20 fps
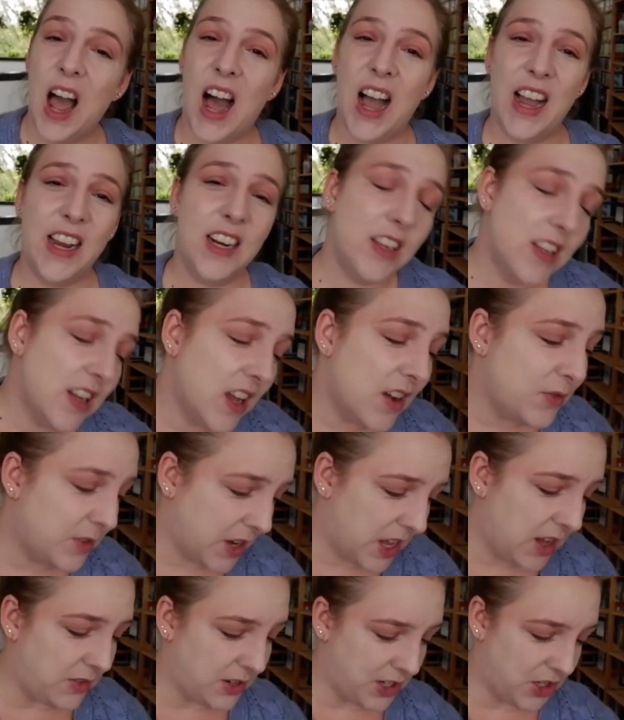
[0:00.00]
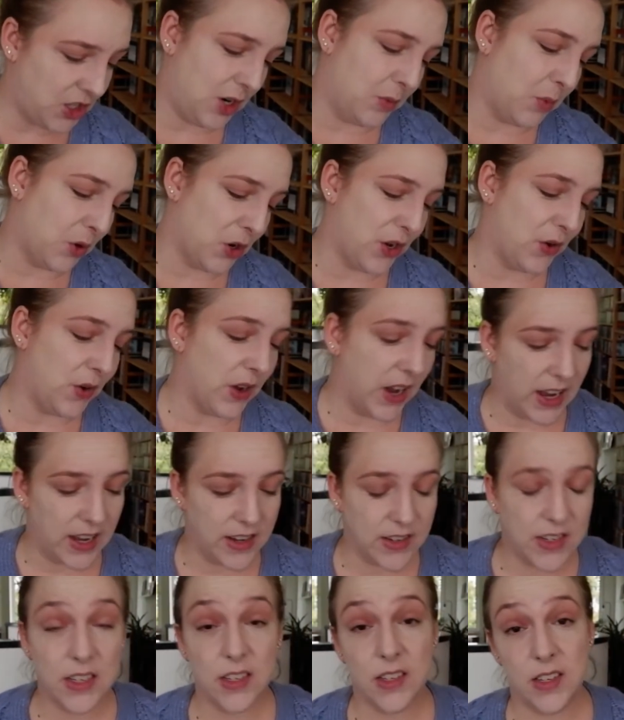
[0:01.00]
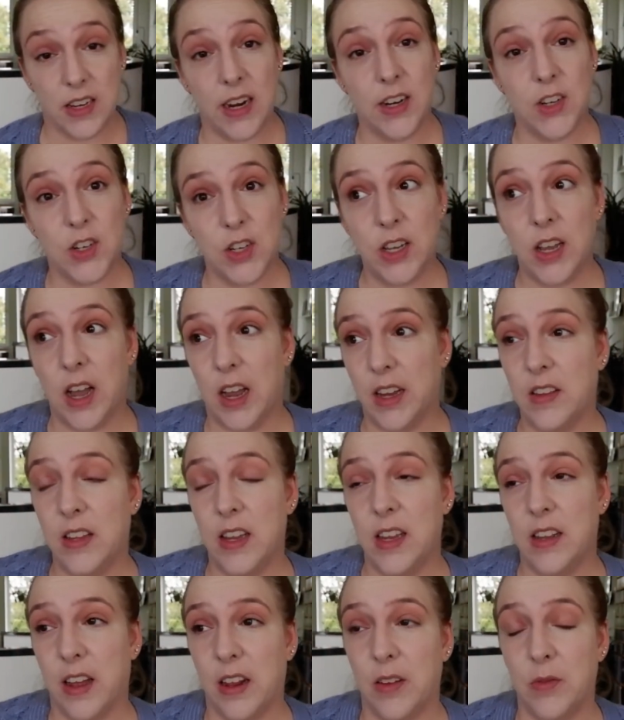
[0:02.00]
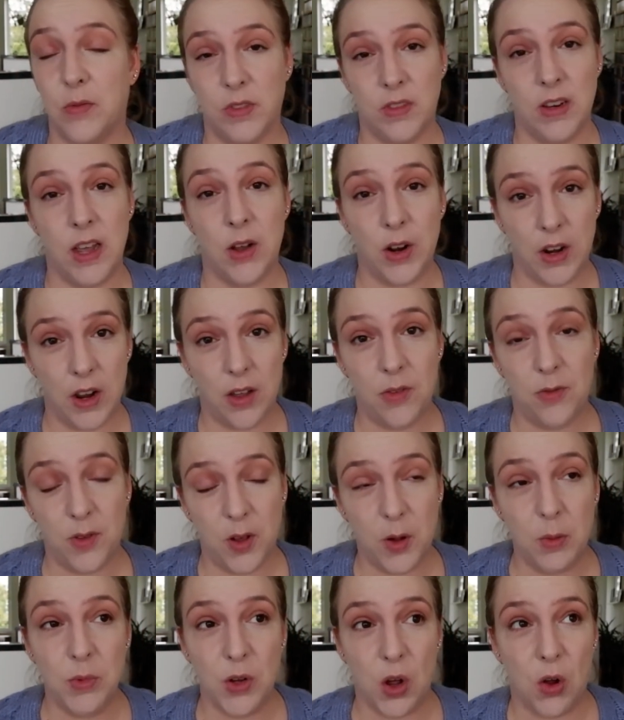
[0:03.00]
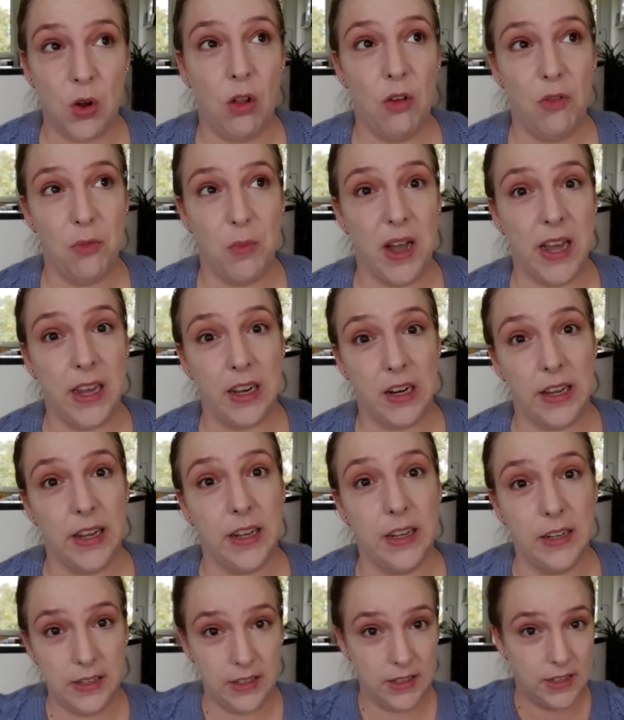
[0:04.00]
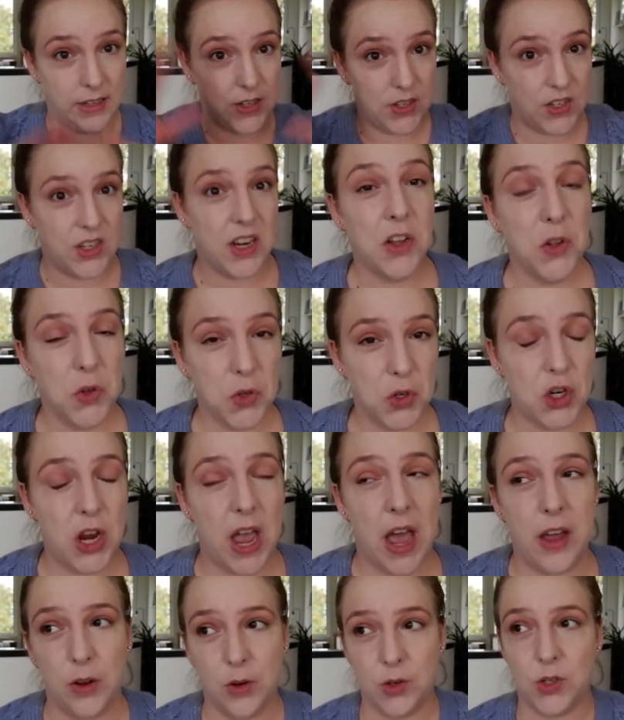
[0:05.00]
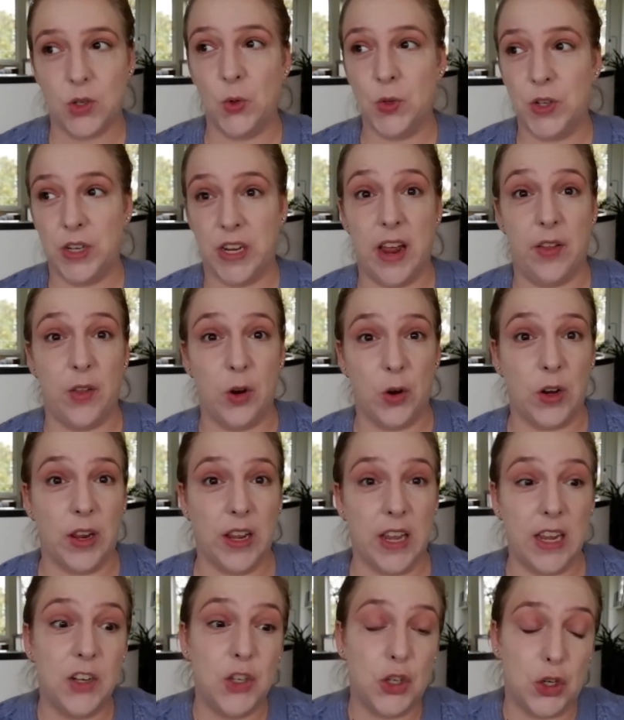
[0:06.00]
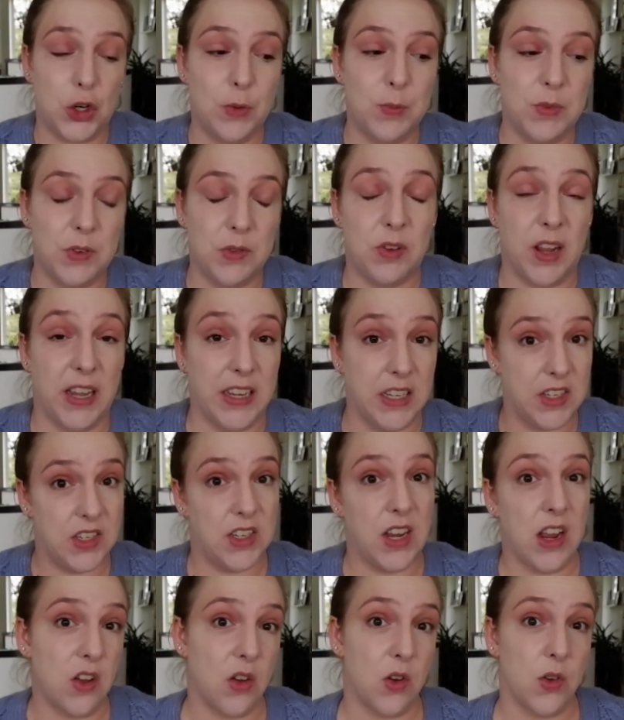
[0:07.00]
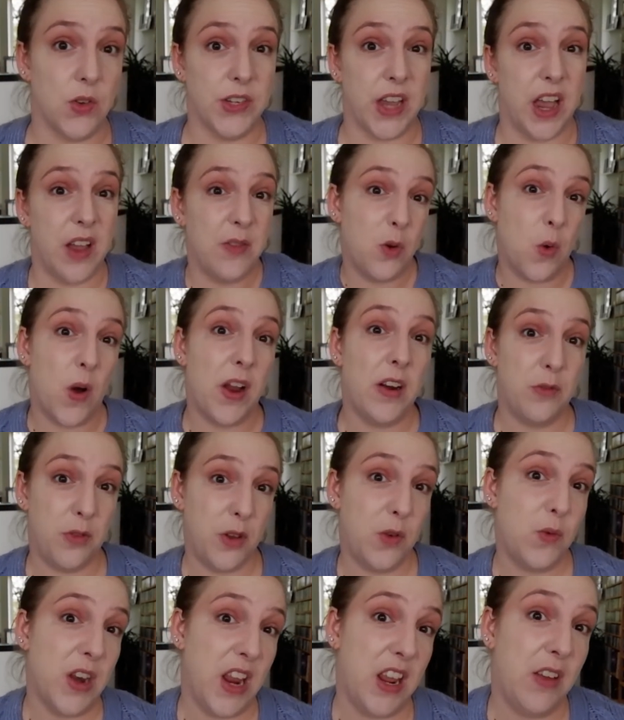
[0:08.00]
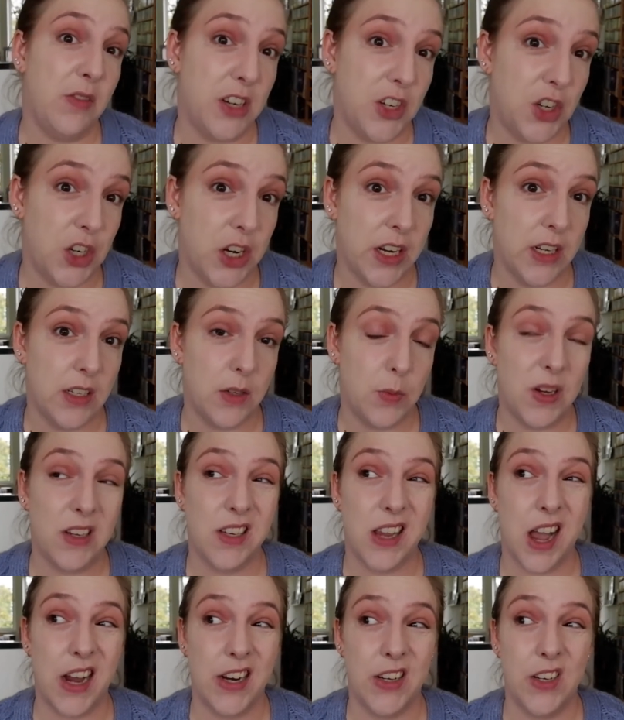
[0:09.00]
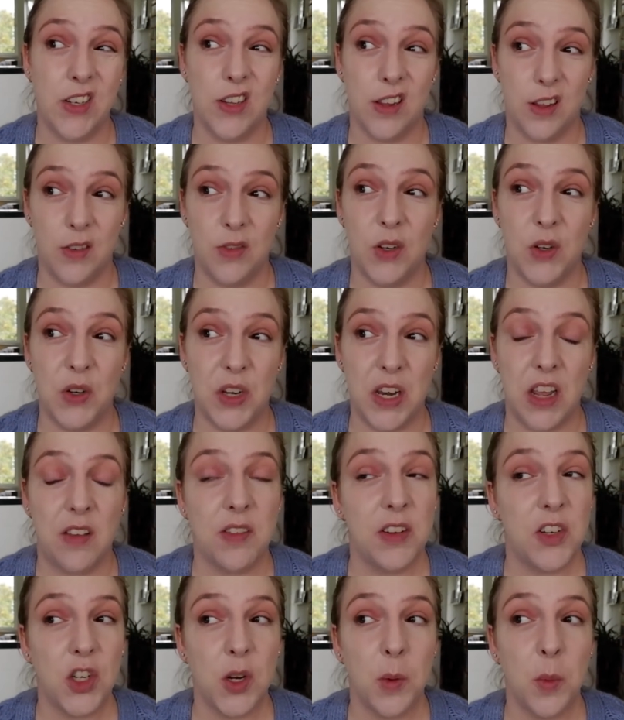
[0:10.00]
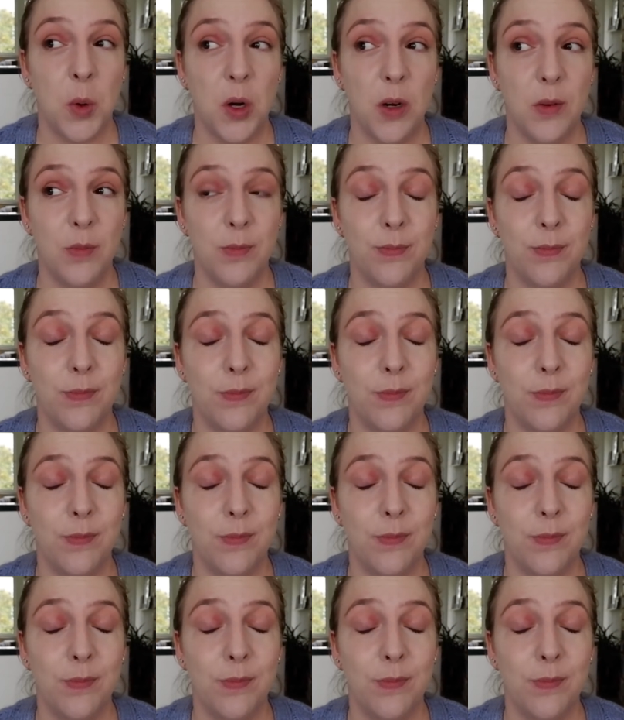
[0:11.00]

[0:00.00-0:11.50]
I love navy shimmer, you guys. It's actually, I think that now that I've filmed all of my like single shadows altogether. Like in terms of like singles, I have quite a few navy shades because I just love a good navy shimmer.